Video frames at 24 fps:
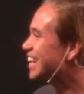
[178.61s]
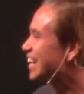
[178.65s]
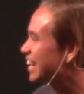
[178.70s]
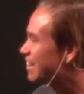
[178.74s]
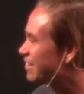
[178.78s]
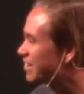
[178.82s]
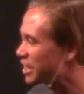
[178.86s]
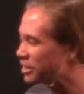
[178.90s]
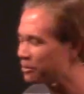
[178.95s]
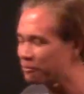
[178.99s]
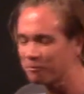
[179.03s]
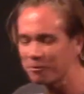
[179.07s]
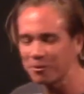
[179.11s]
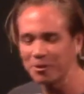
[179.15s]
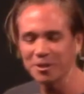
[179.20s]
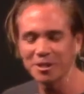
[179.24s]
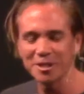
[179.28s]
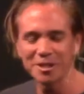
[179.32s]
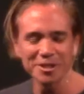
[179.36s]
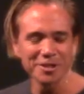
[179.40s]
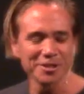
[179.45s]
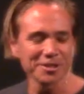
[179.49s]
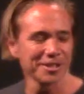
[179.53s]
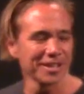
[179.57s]
had him for a
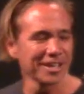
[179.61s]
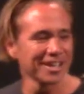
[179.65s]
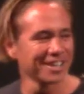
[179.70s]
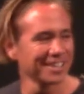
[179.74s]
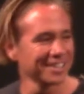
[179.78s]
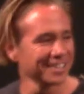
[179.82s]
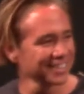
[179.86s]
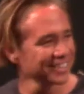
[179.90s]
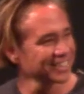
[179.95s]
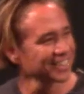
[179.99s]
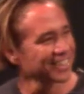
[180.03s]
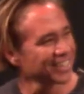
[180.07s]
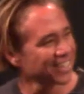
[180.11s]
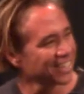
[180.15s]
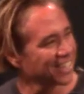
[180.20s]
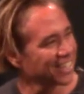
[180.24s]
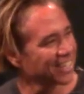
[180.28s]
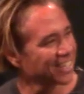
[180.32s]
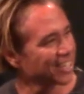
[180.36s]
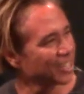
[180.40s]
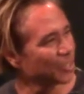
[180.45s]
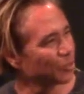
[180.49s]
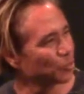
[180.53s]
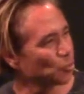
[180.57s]
year now
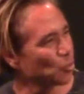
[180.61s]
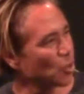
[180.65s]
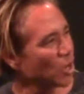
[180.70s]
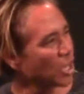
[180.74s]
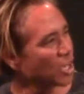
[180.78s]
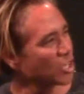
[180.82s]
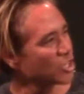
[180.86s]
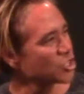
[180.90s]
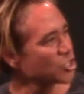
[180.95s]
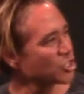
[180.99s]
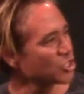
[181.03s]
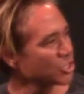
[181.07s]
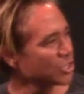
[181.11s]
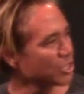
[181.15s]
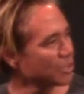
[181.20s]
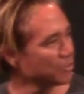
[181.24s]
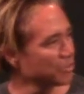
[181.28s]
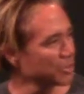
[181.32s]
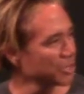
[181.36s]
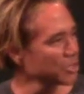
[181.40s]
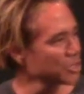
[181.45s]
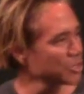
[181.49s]
and watched complete